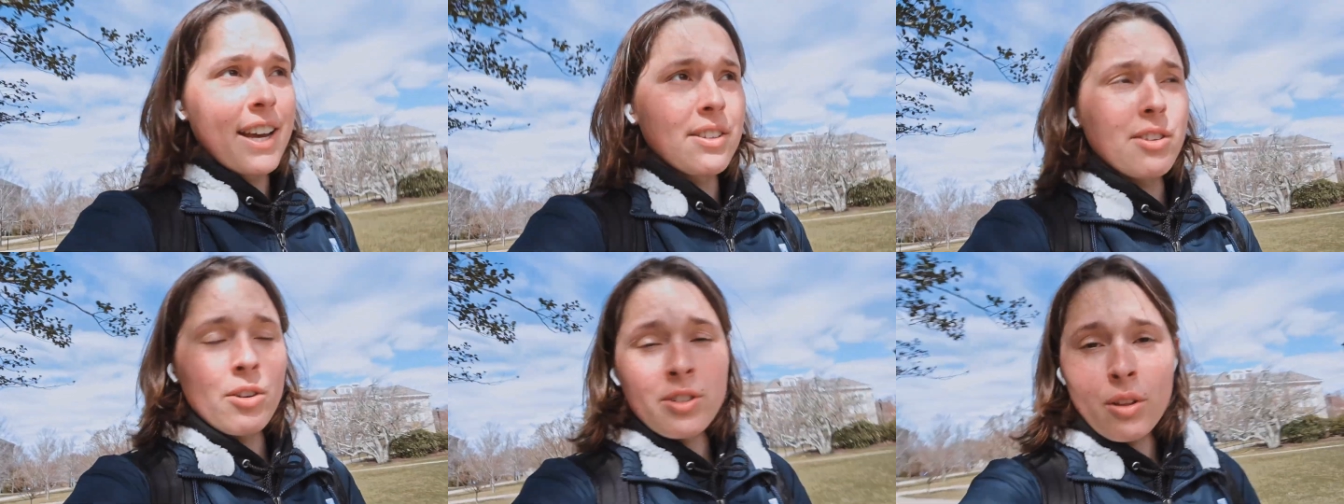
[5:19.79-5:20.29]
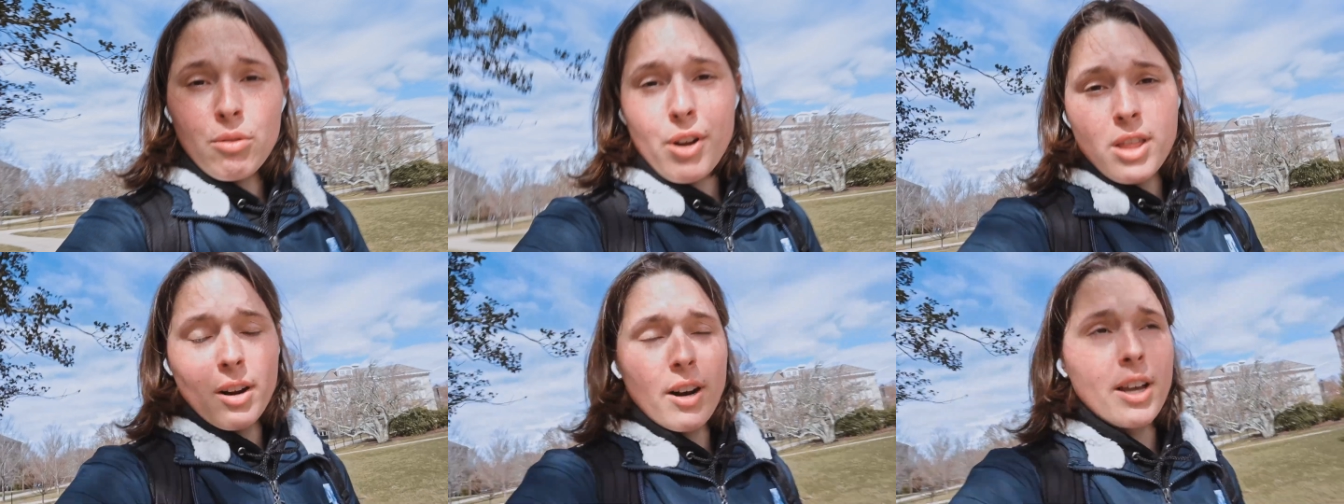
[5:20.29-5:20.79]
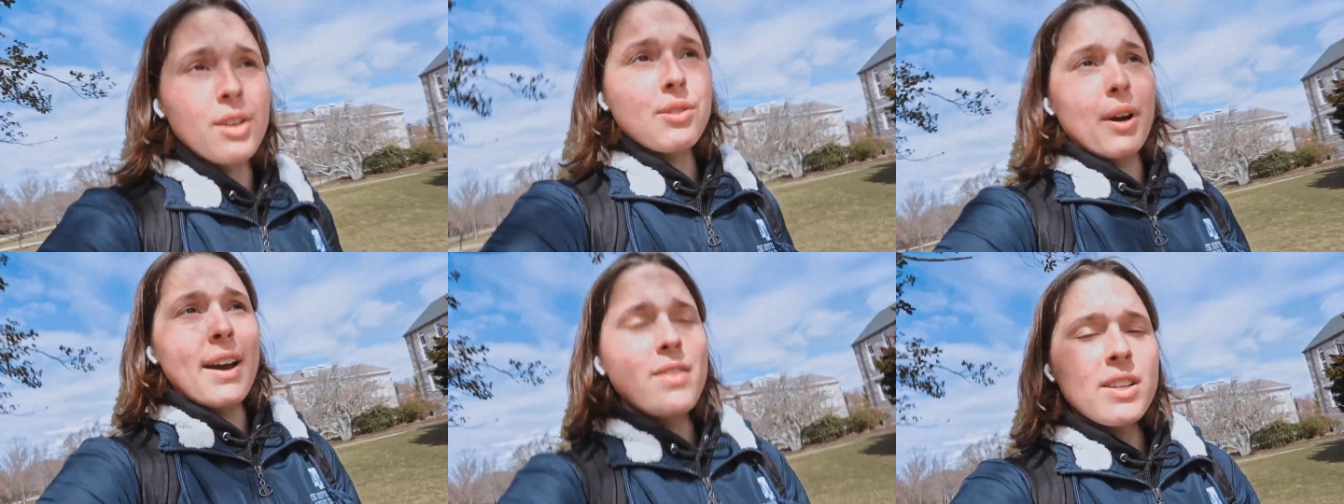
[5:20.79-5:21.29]
It starts at three thirty,
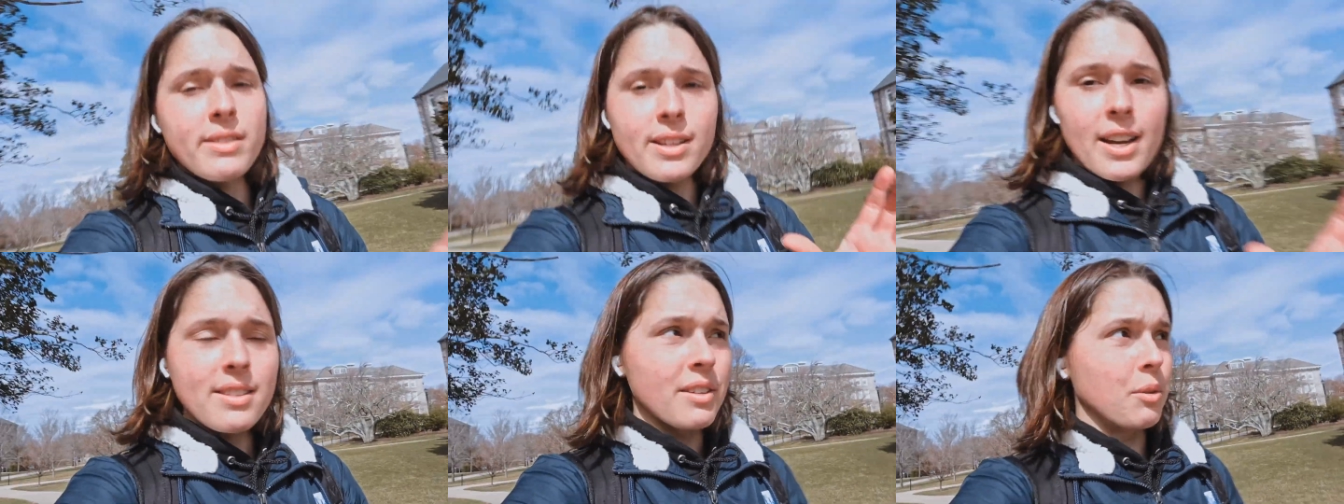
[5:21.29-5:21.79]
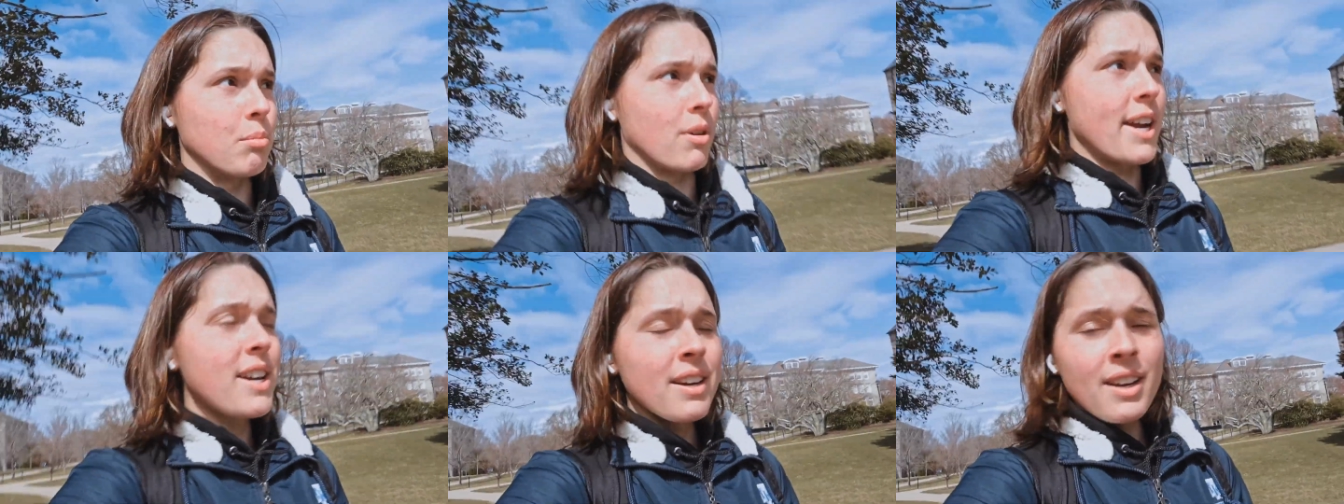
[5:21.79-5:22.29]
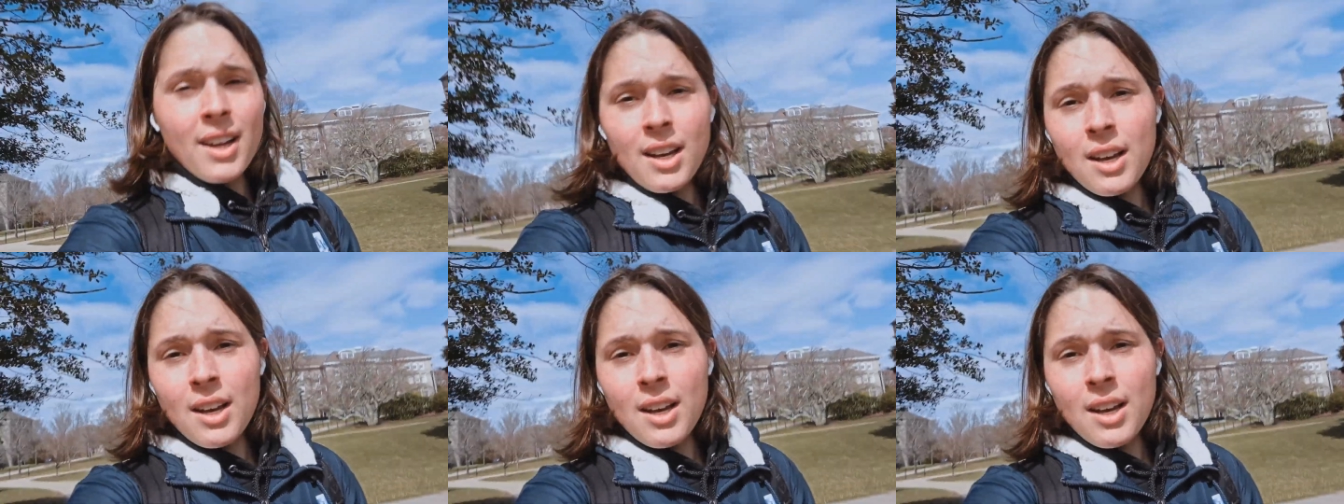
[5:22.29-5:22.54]
so I have this nice little break